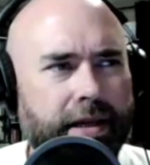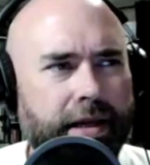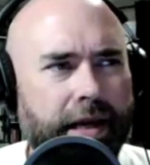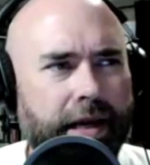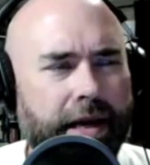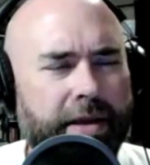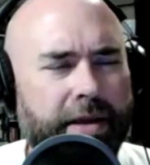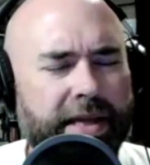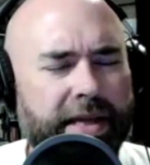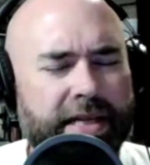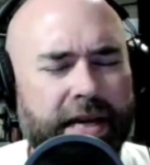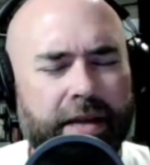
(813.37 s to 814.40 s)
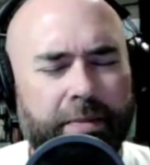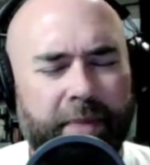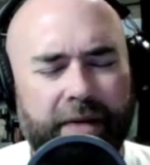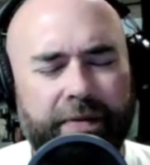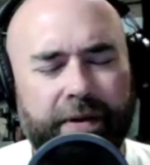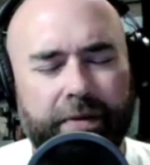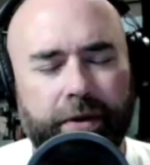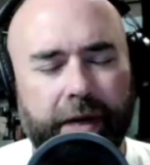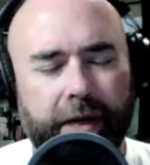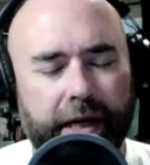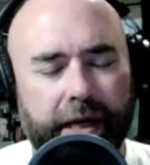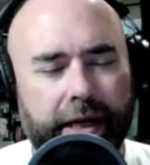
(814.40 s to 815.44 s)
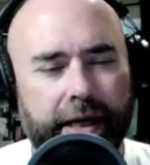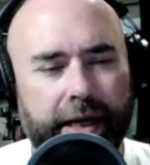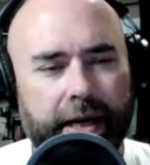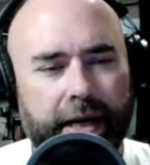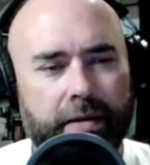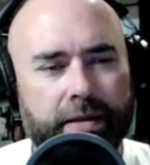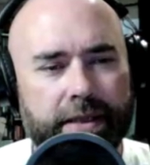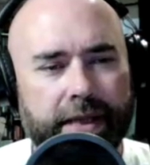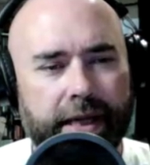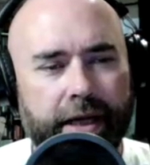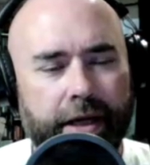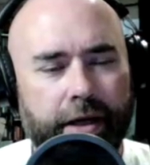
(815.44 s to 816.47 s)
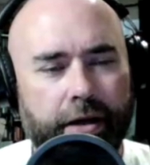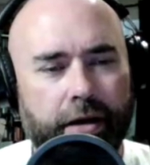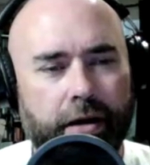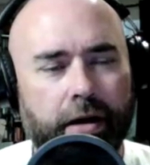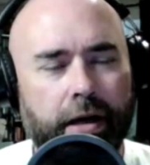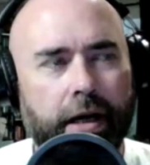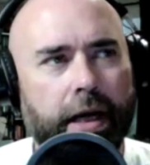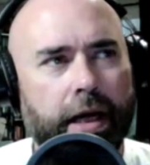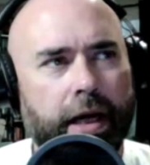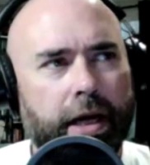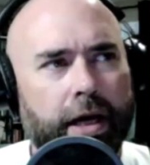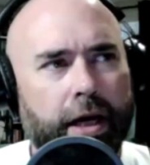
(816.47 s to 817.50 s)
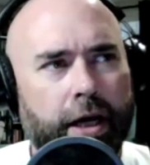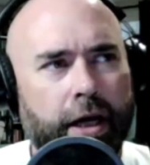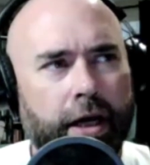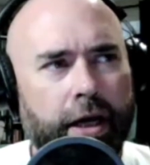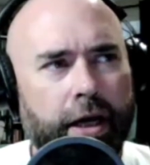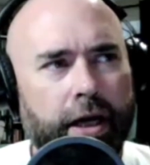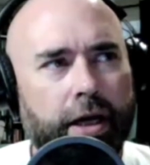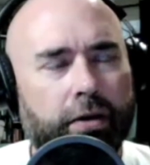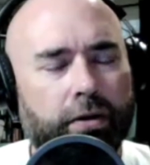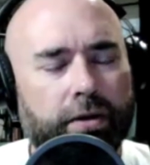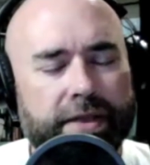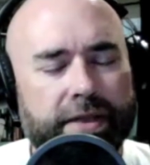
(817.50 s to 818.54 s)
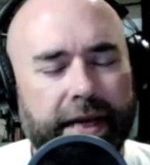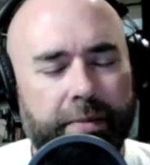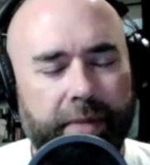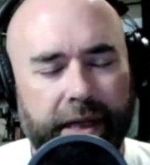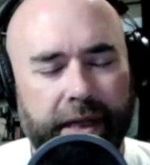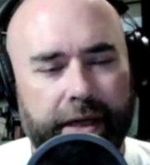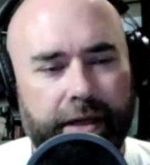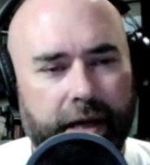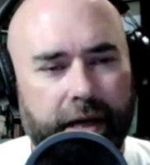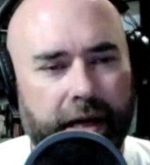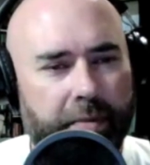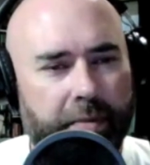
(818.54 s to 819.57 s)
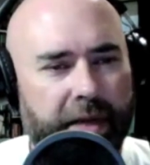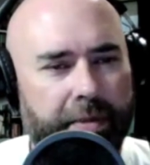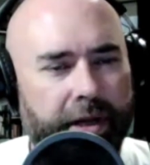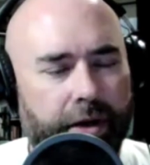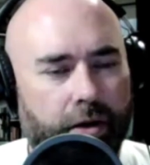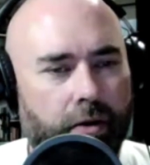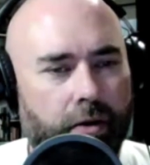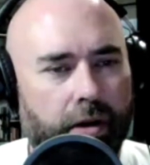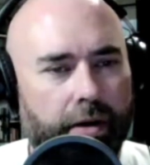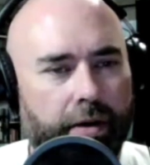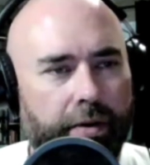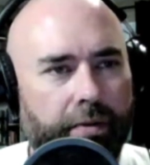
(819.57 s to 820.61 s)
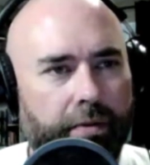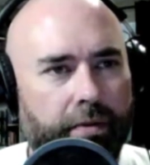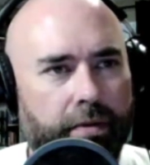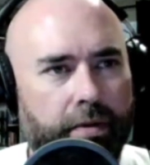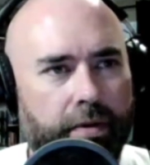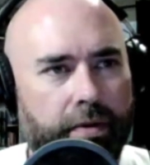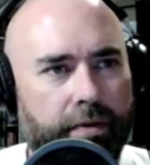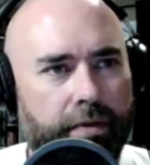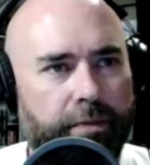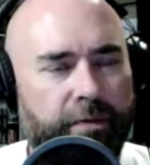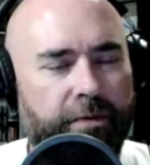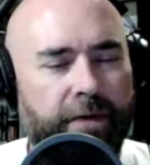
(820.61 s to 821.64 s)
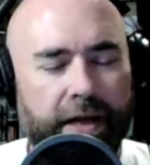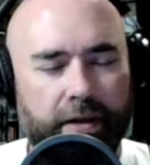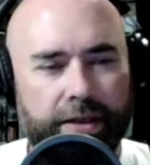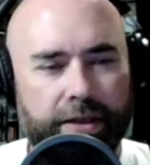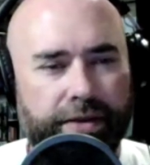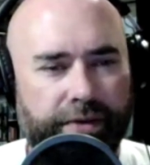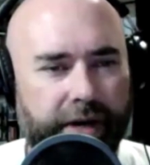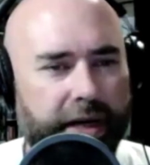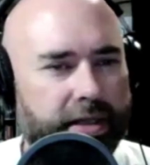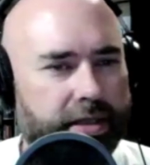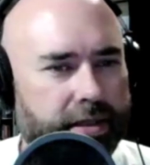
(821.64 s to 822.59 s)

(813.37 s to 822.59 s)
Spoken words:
I think that's kind of the benefit of doing it in-house, is that you don't lose that ability to kind of manipulate or find those threads